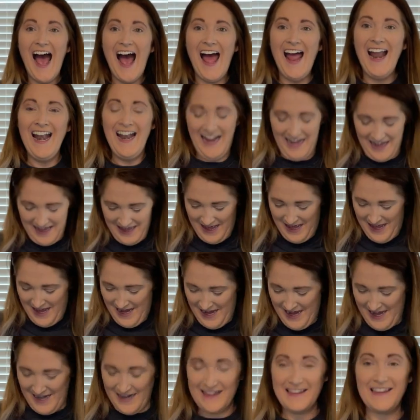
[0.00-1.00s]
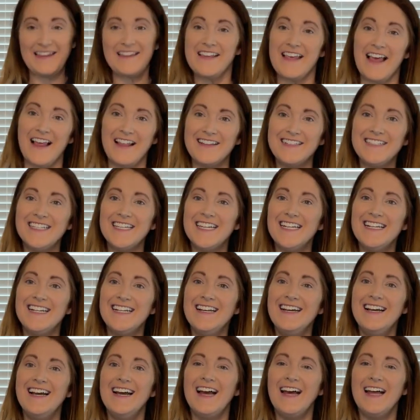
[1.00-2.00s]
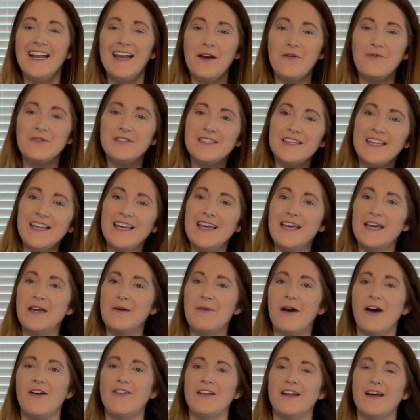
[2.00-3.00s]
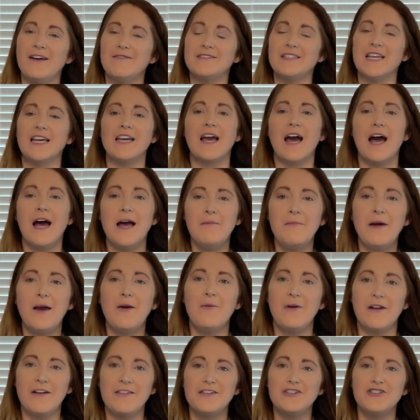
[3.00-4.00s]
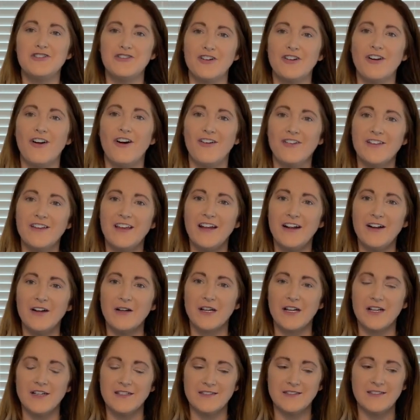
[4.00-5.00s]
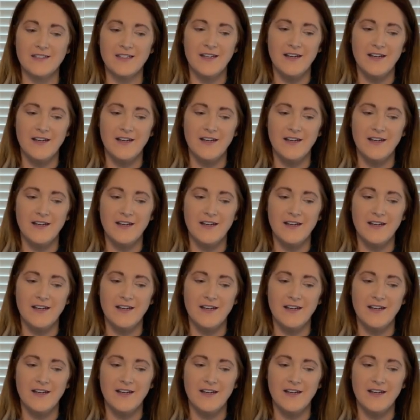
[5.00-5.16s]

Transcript: and, and it's a skeleton, and I was thinking about it. I was like, I might wear this shirt all year because